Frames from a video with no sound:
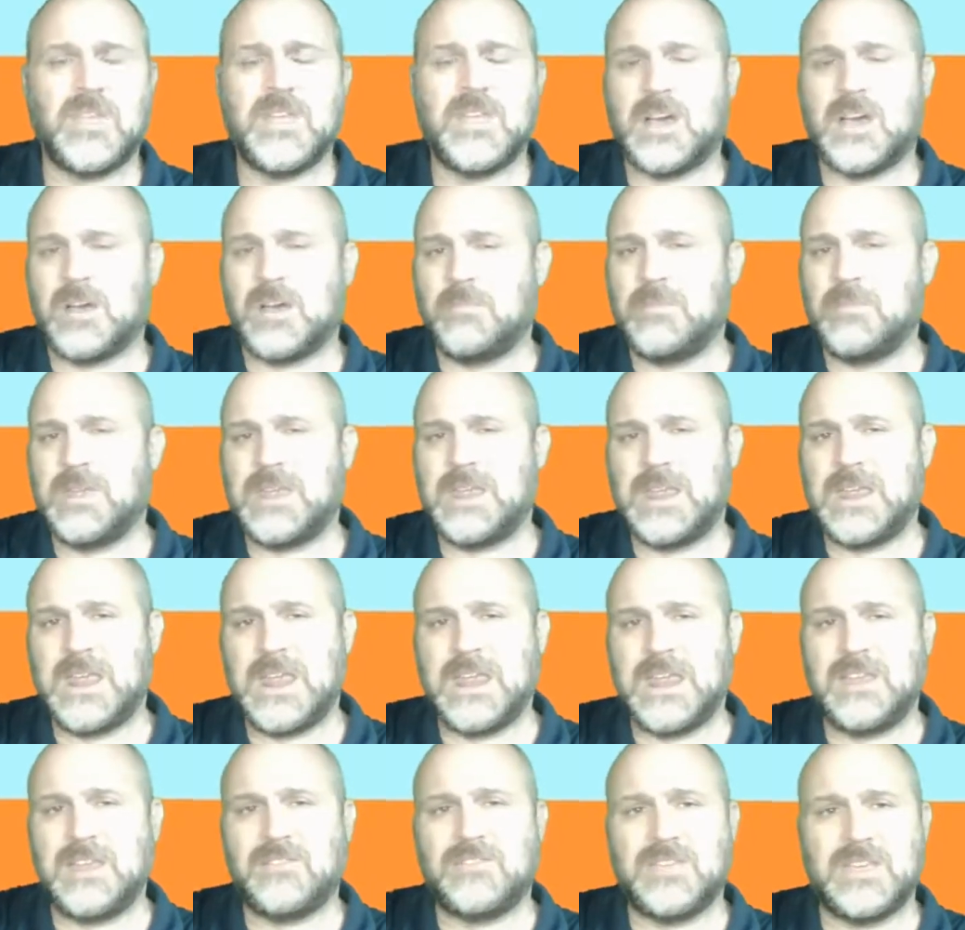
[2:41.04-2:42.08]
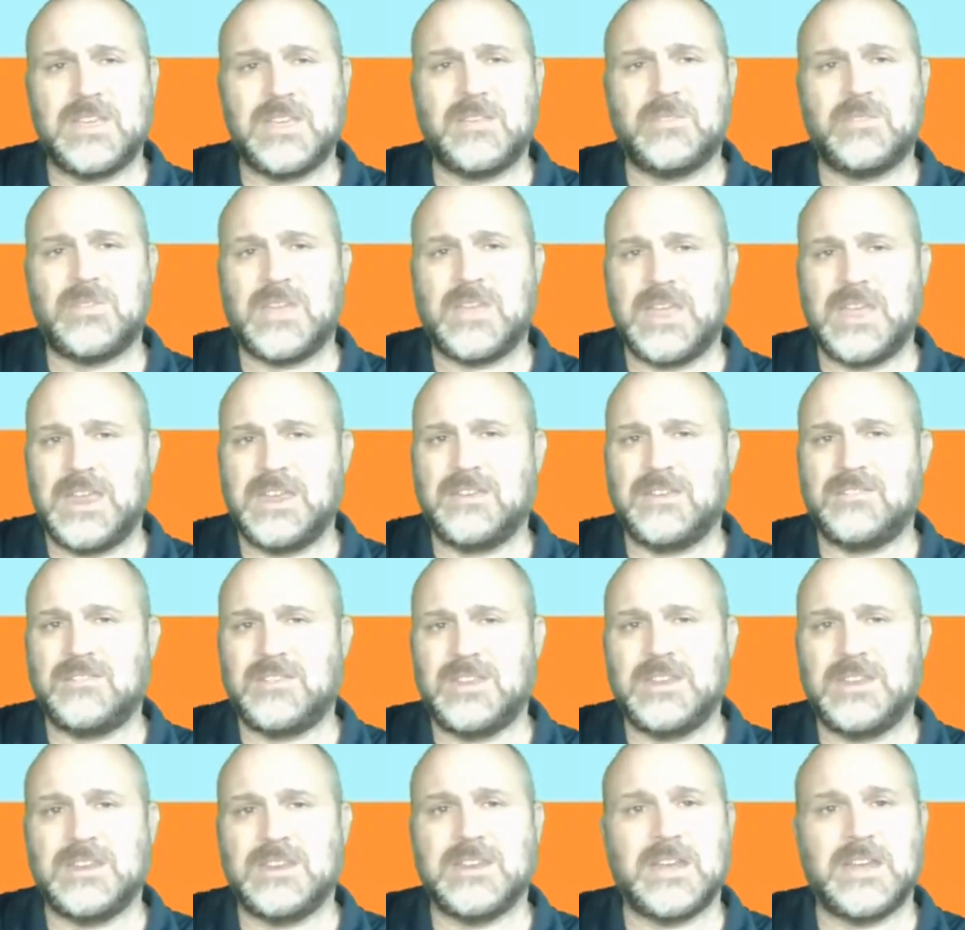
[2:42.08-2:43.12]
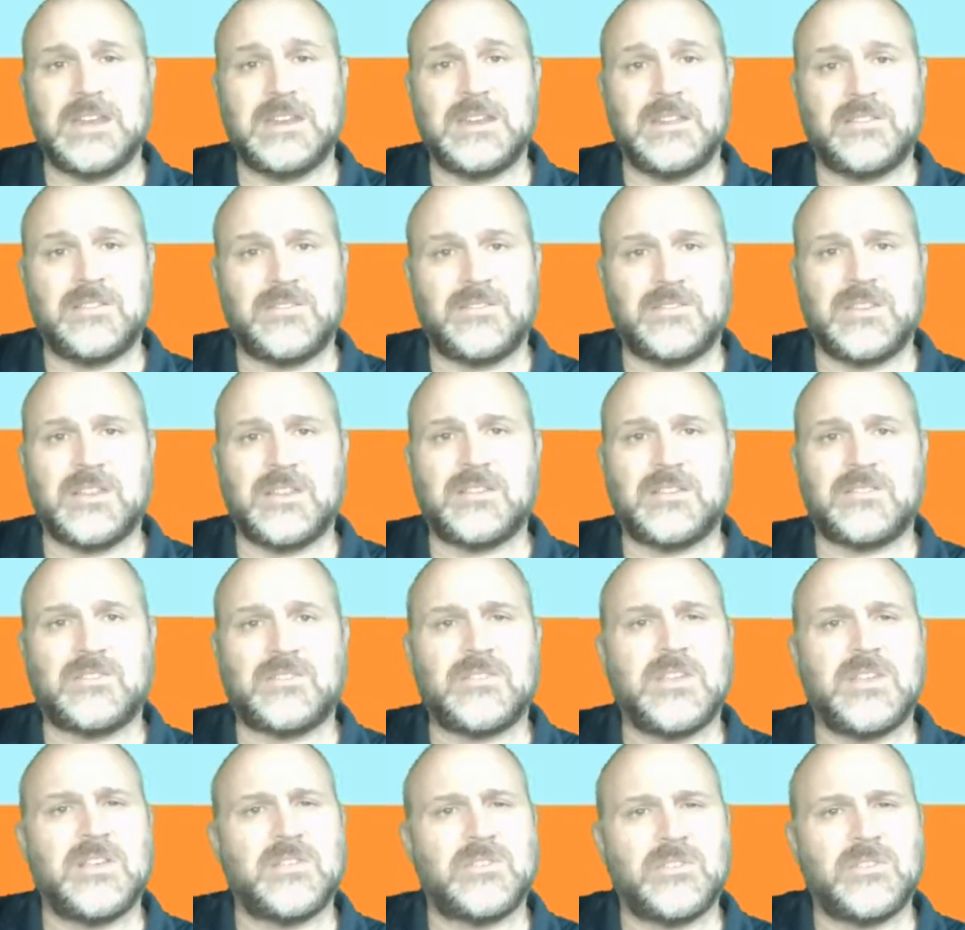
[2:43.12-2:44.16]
On May 18, 1896,